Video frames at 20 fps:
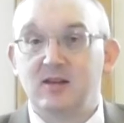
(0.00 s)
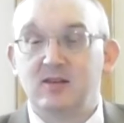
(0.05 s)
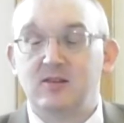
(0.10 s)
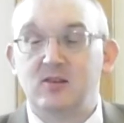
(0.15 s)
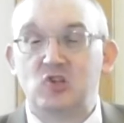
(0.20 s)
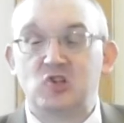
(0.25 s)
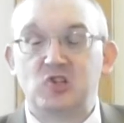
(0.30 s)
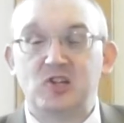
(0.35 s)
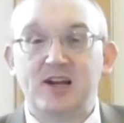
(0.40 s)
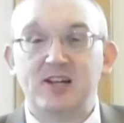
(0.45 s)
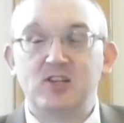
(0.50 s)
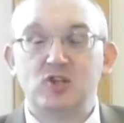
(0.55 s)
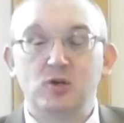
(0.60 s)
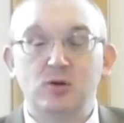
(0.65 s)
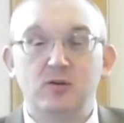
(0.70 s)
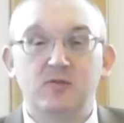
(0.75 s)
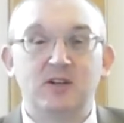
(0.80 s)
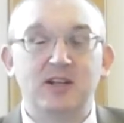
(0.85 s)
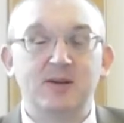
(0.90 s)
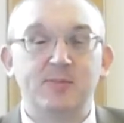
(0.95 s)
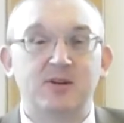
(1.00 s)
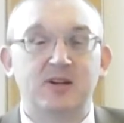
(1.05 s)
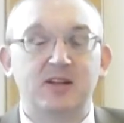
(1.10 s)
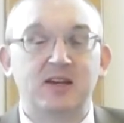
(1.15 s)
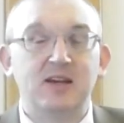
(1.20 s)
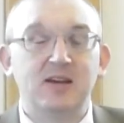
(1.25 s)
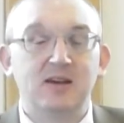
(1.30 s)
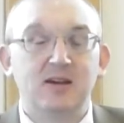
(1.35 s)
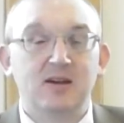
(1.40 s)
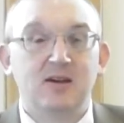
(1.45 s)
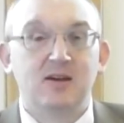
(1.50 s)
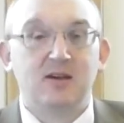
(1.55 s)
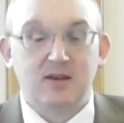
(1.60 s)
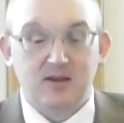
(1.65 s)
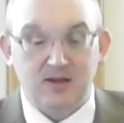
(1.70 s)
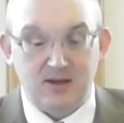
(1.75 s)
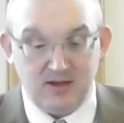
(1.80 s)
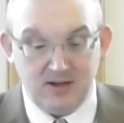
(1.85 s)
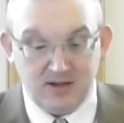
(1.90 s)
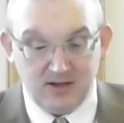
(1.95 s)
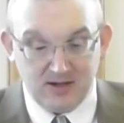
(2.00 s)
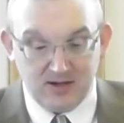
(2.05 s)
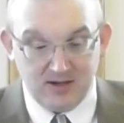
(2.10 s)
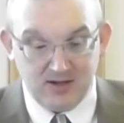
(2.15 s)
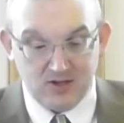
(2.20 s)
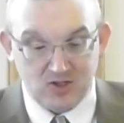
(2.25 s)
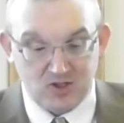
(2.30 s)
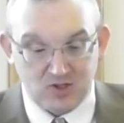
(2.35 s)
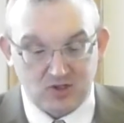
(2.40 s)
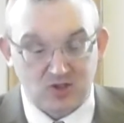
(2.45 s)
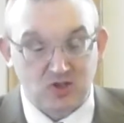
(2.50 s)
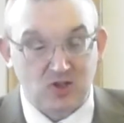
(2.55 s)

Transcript: the Statue of Liberty is